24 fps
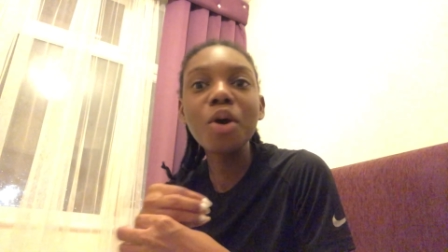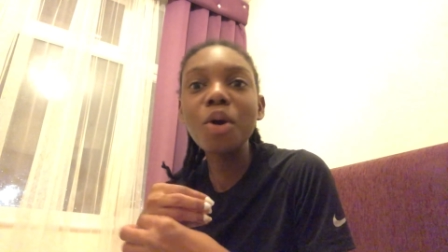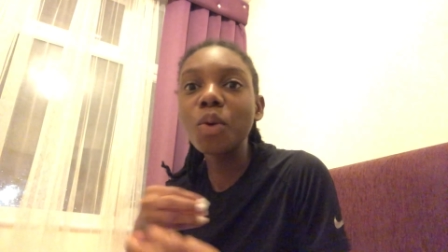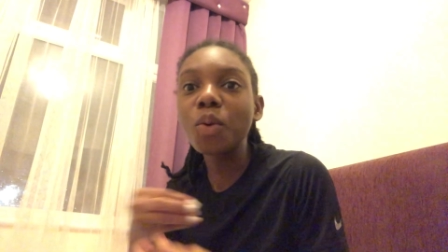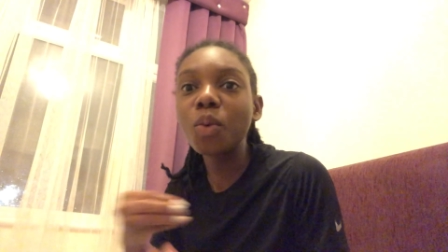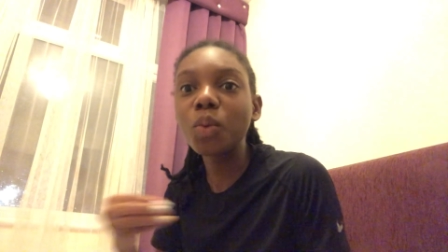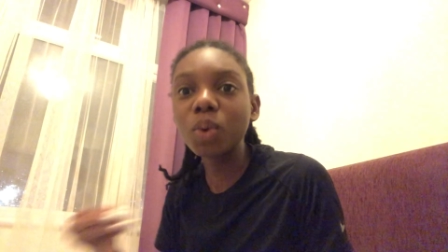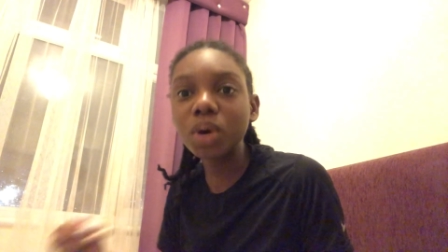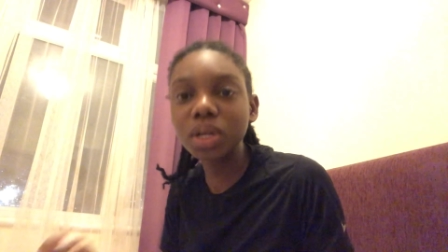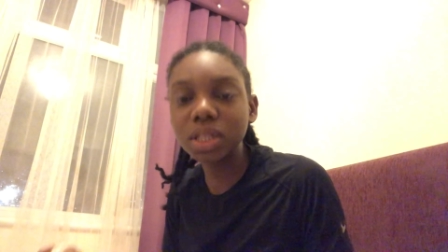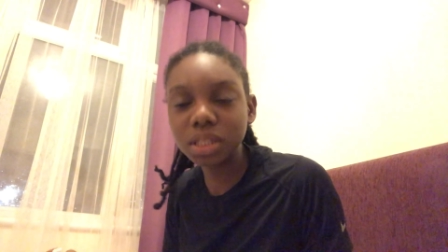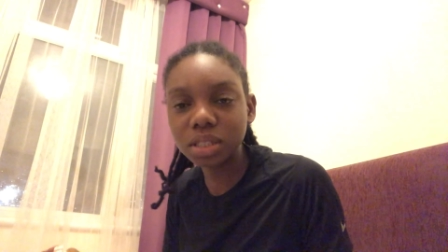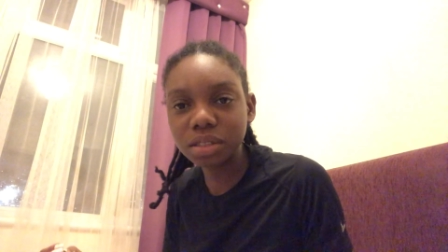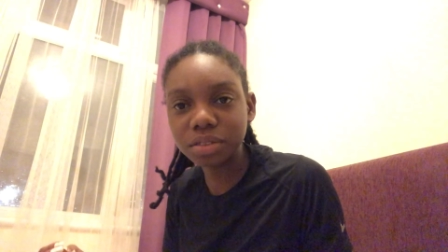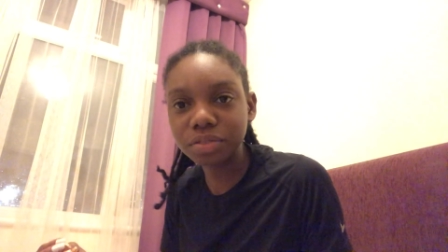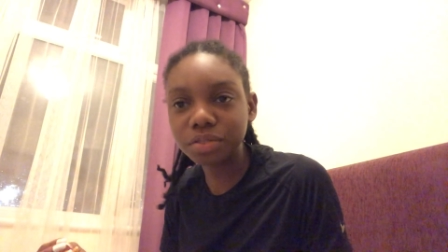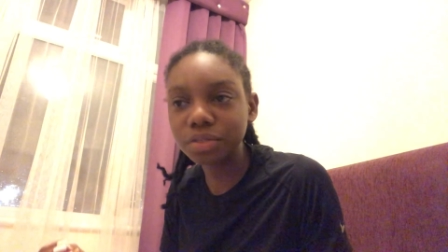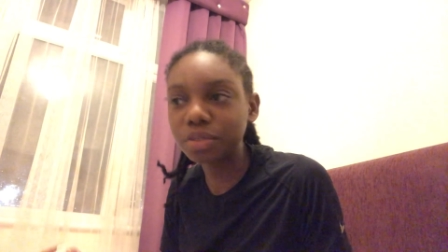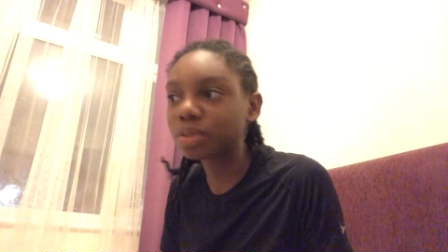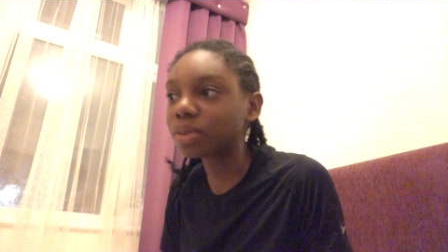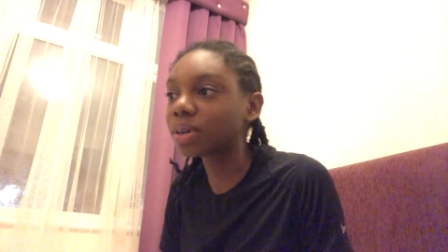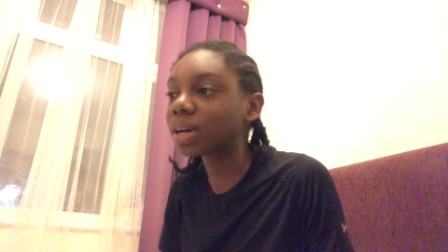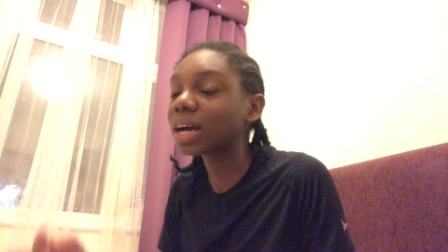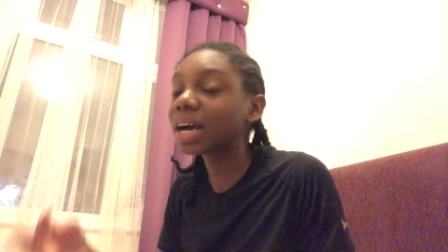
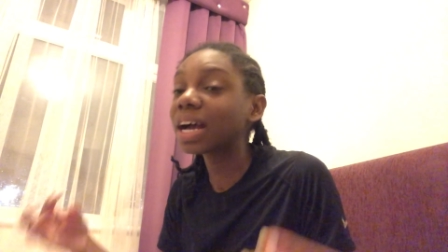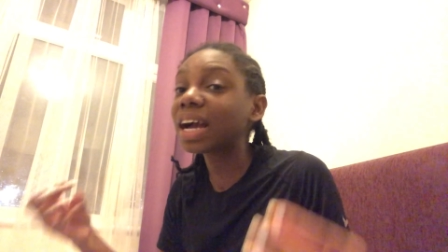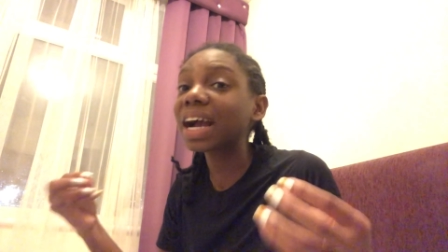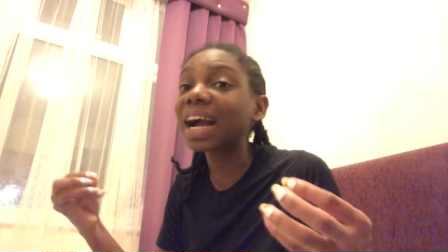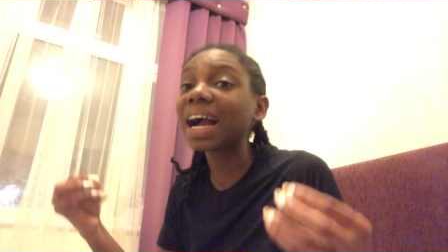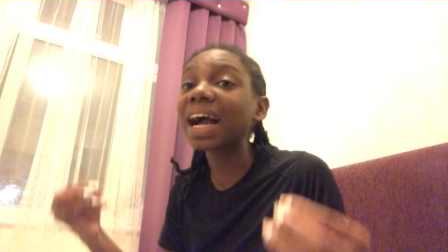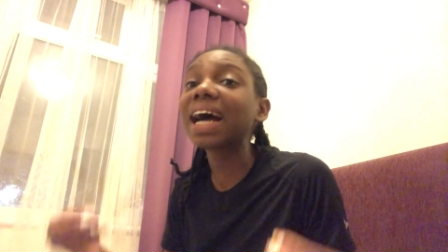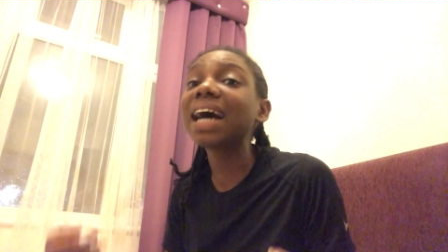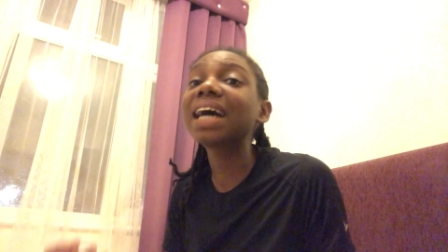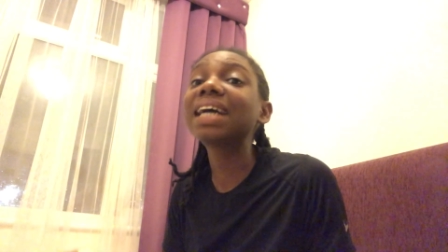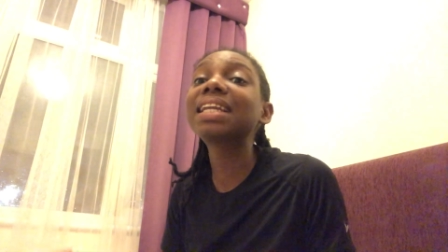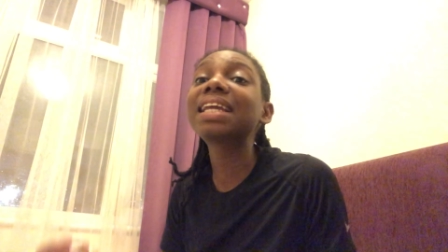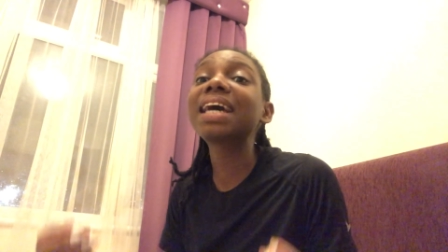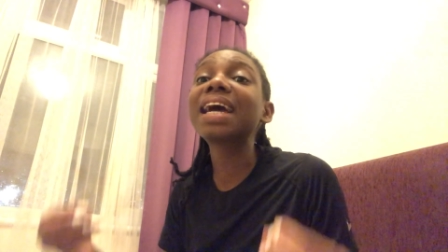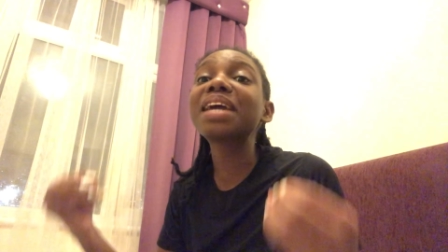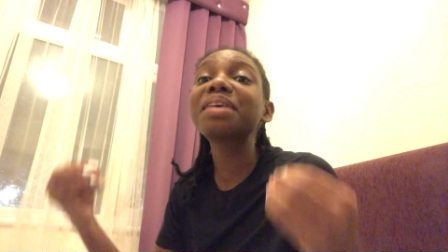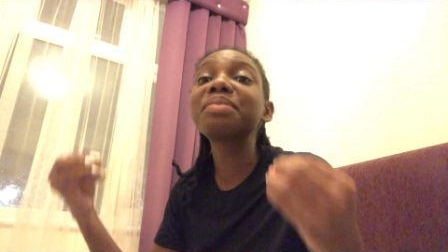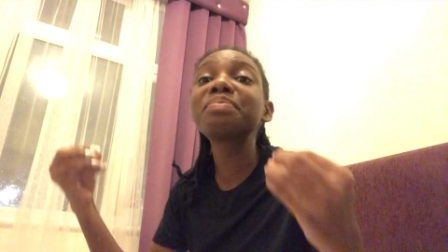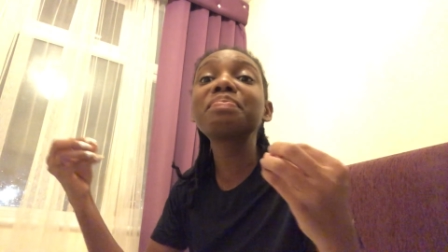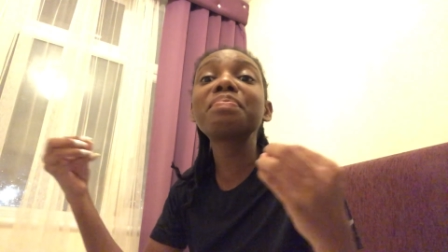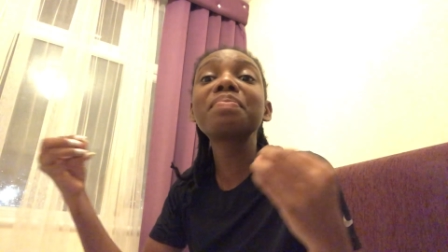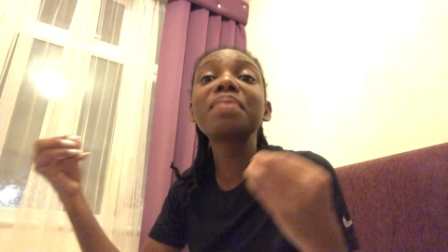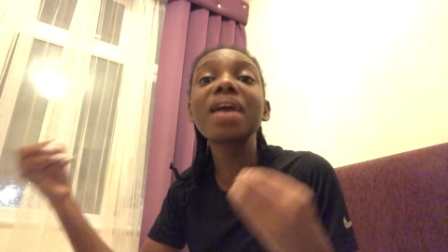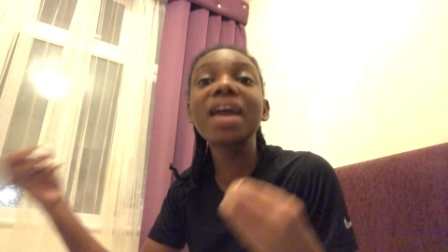Wonderful. Can I
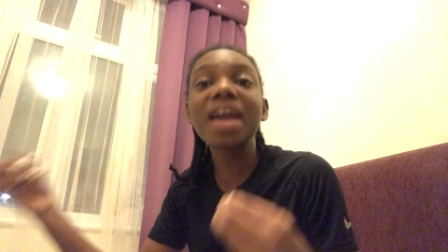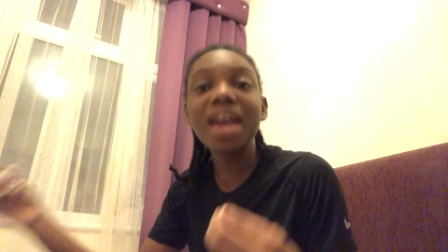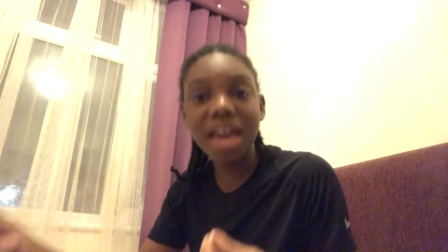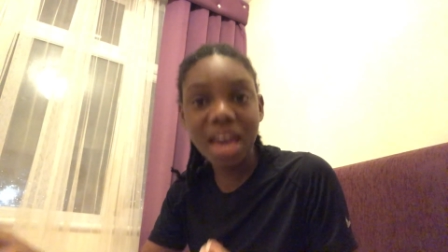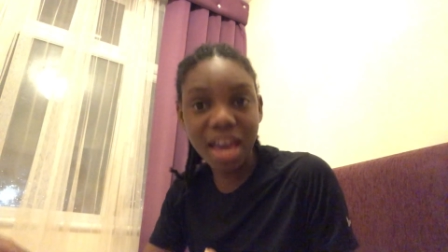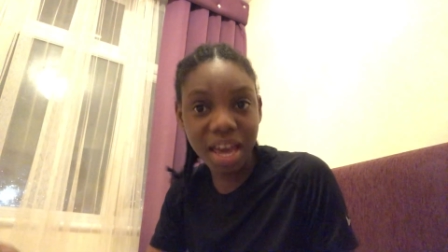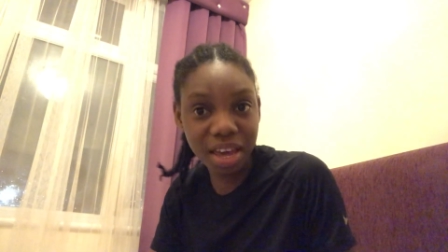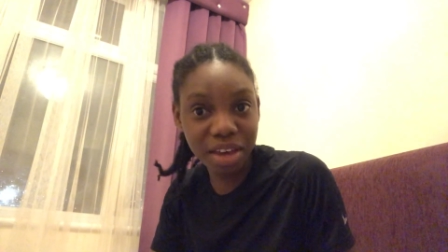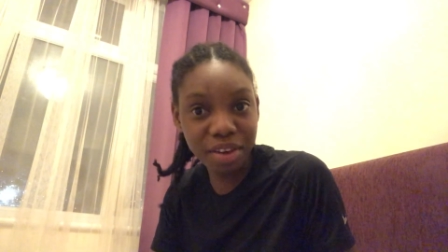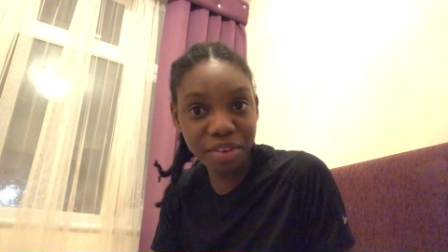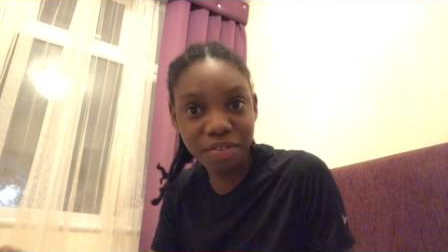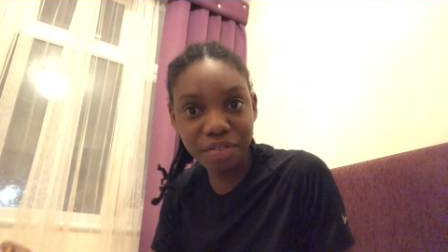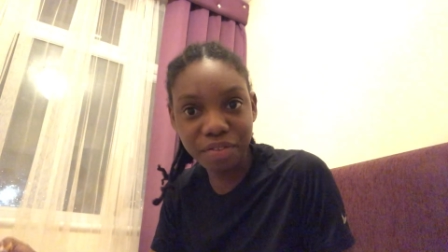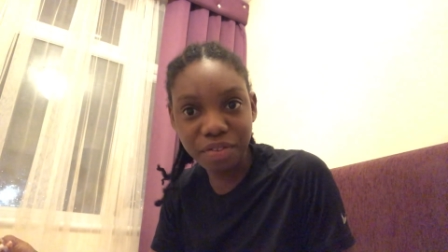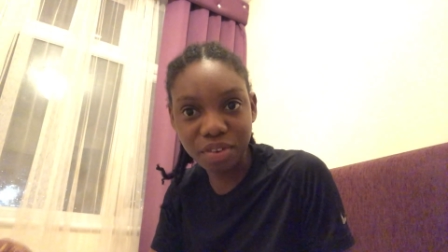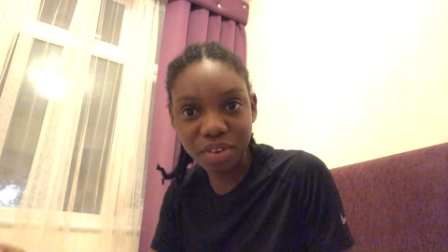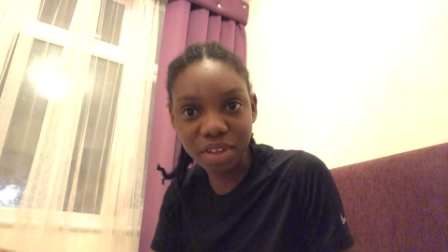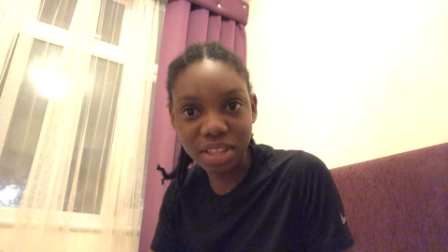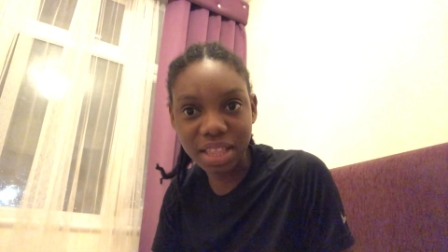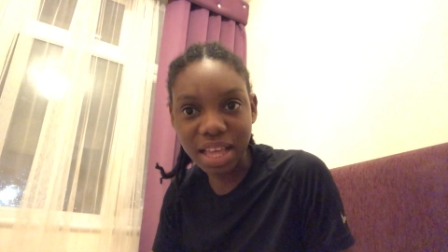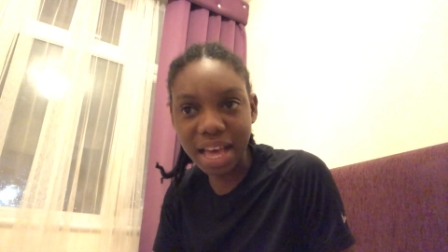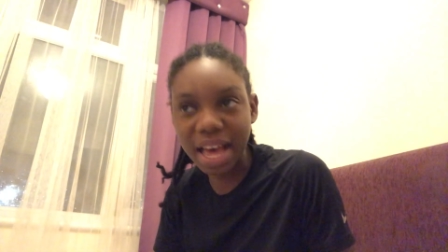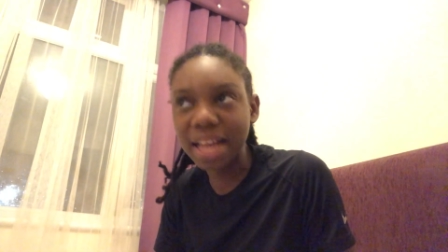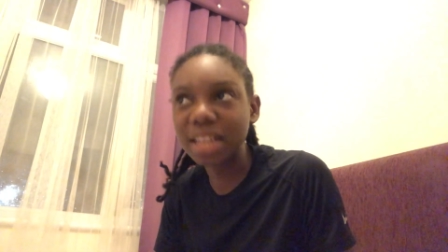pay for
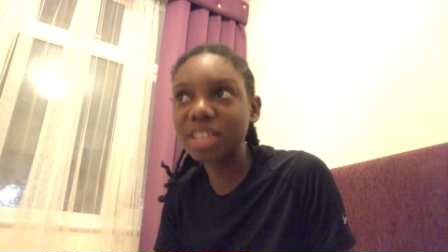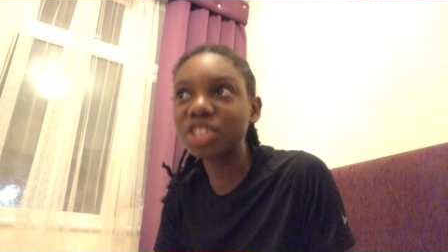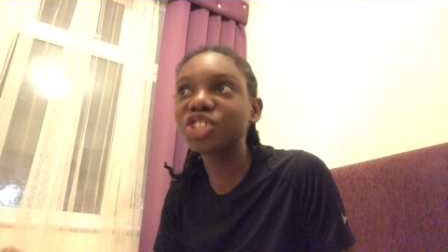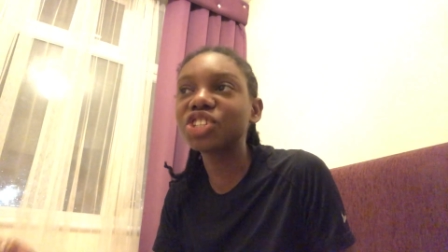that?